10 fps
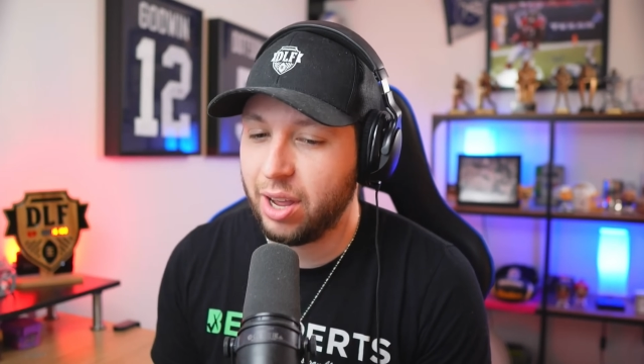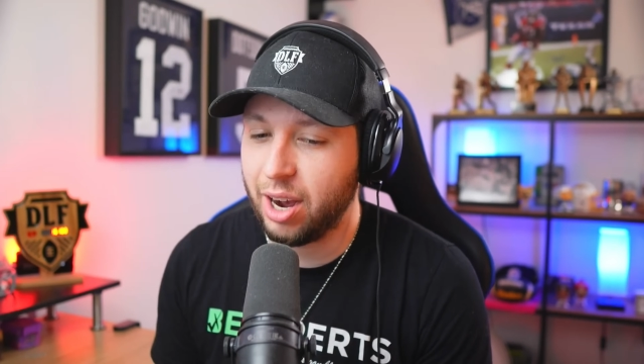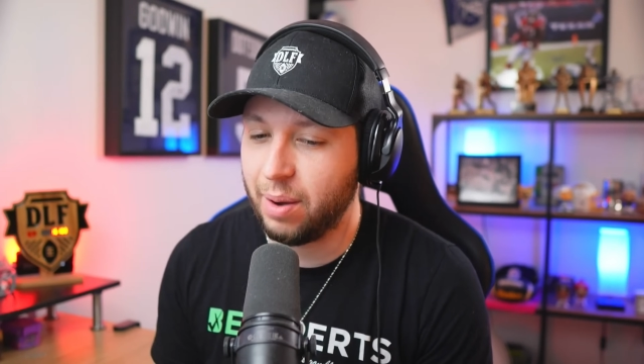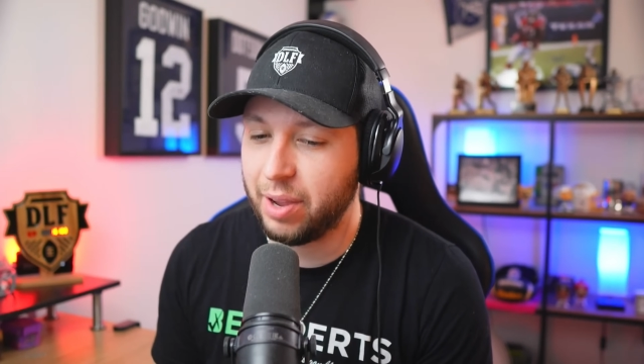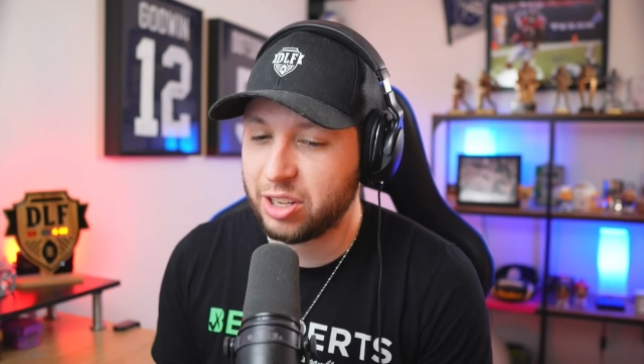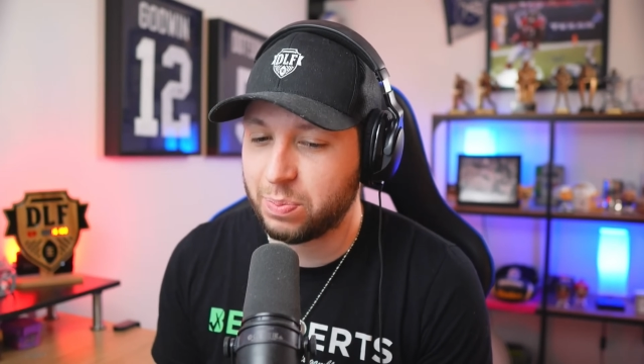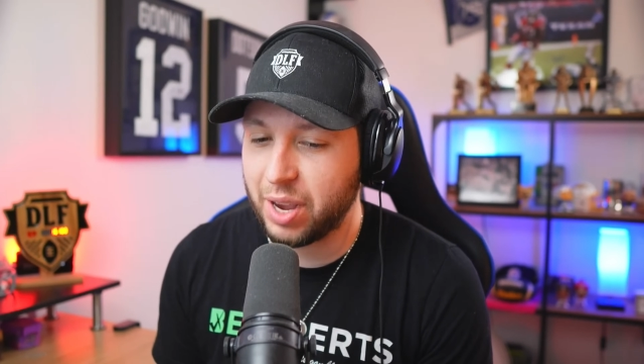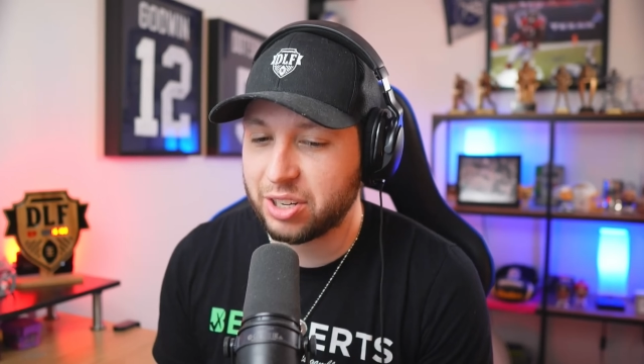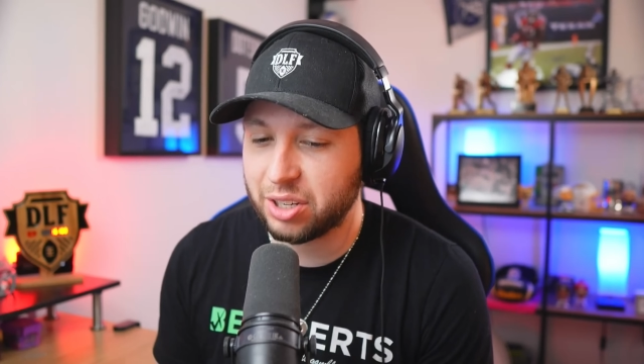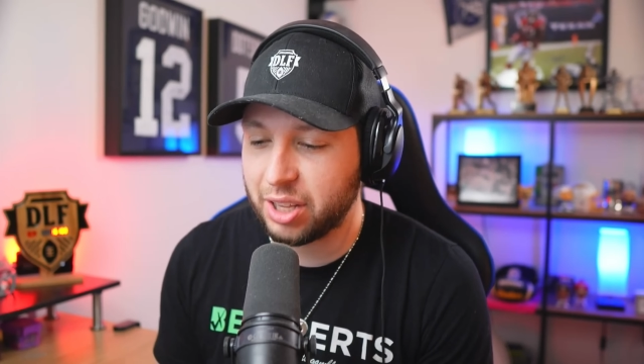
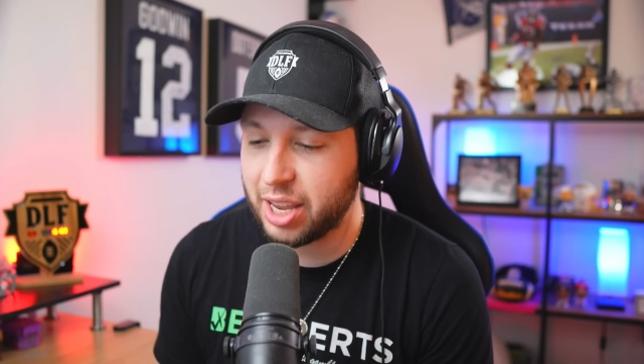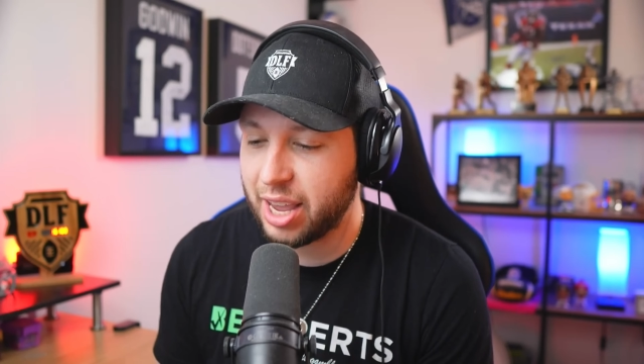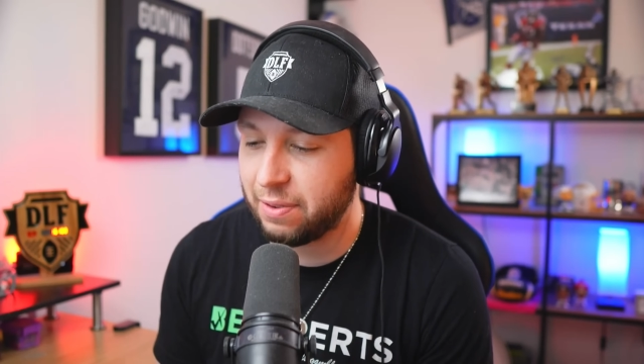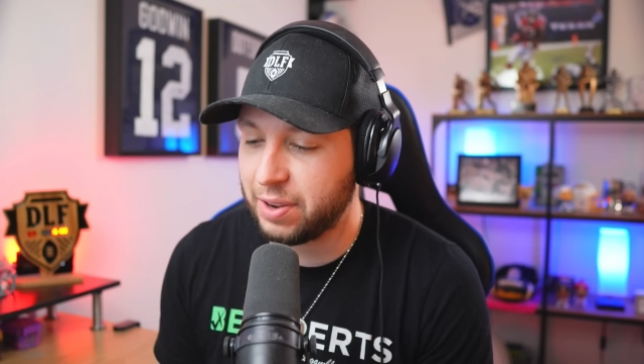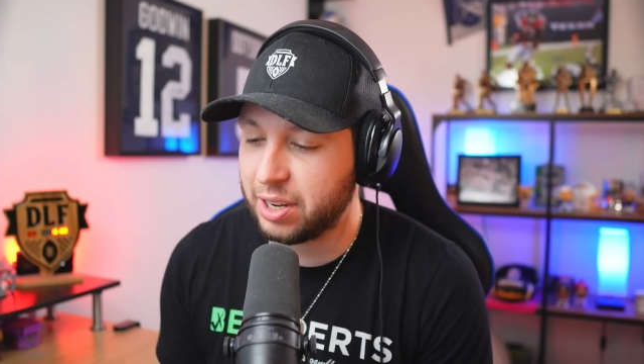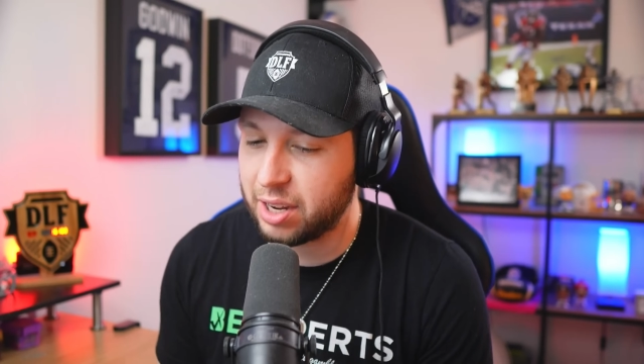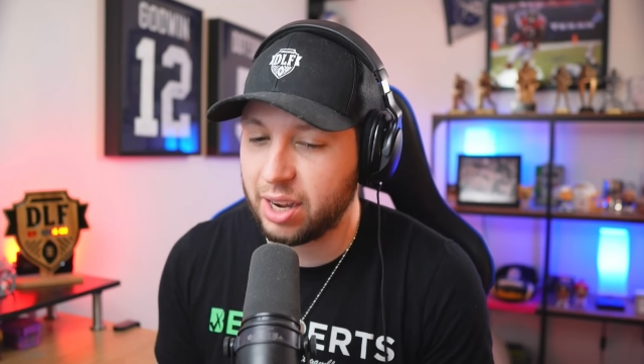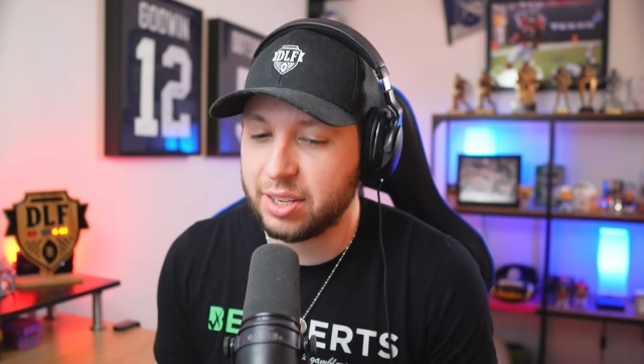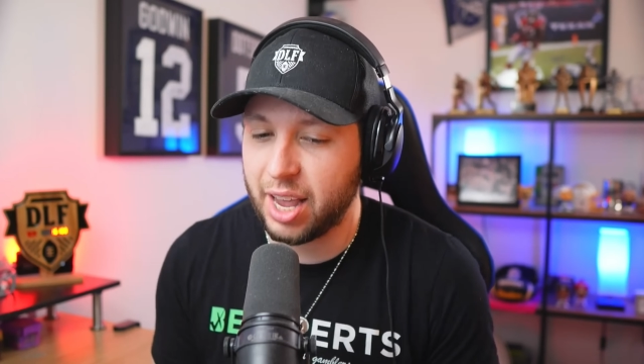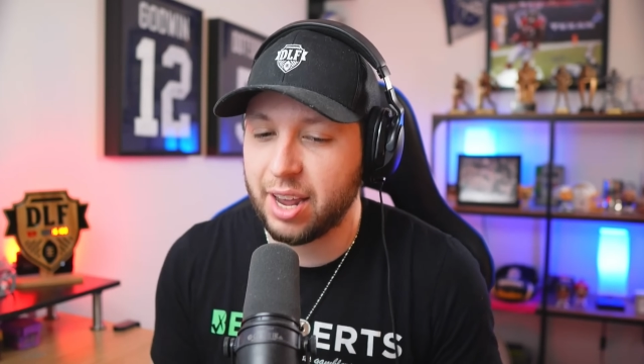especially if he
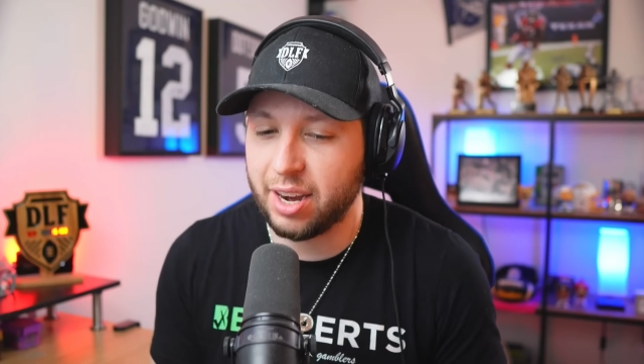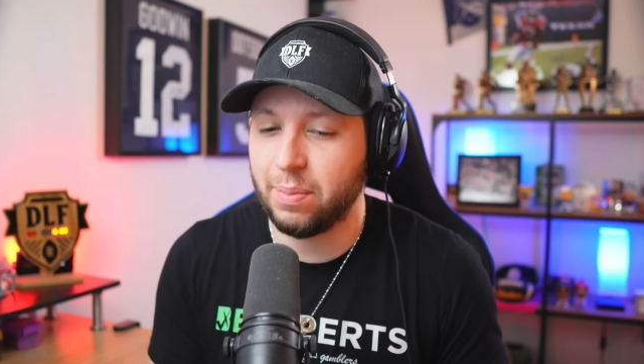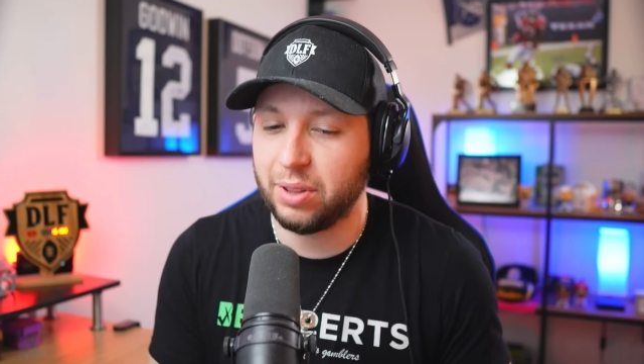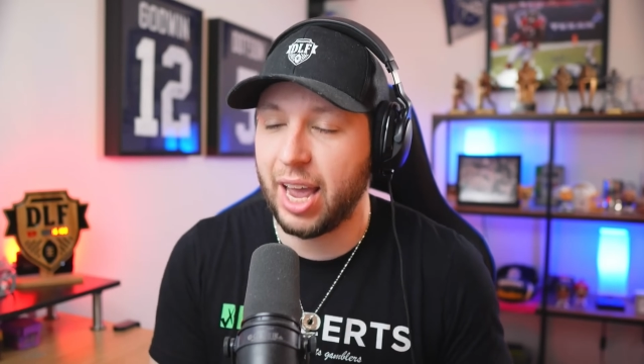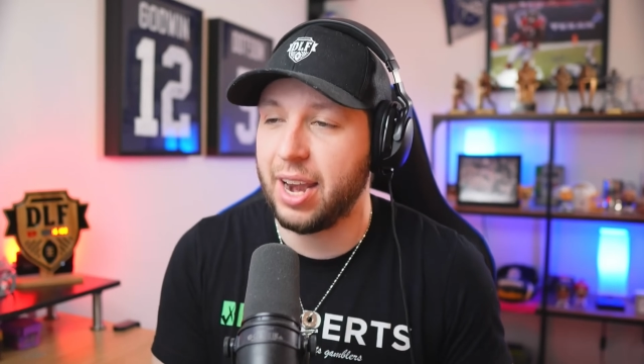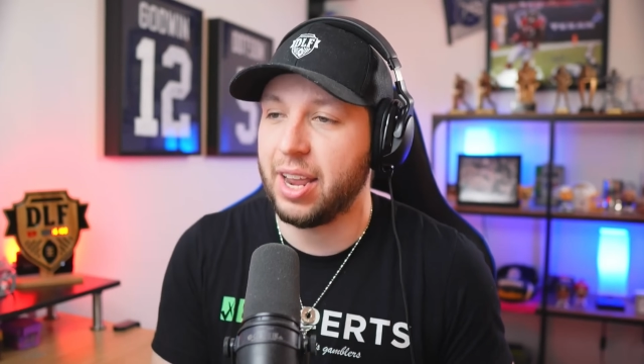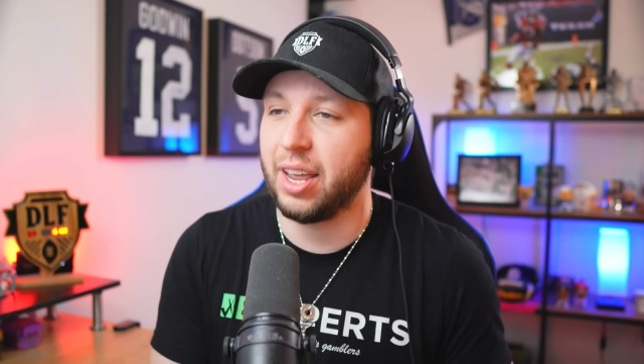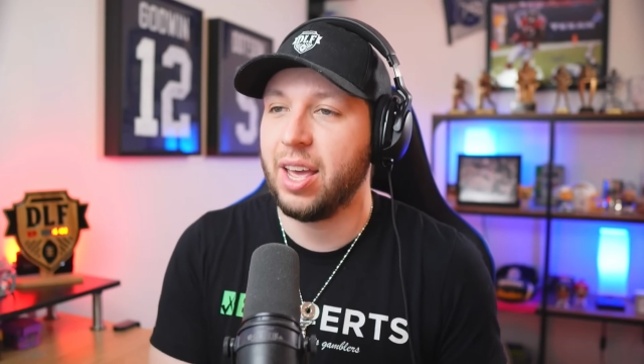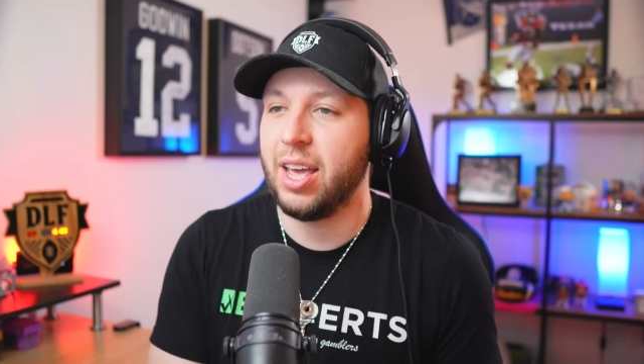does end up landing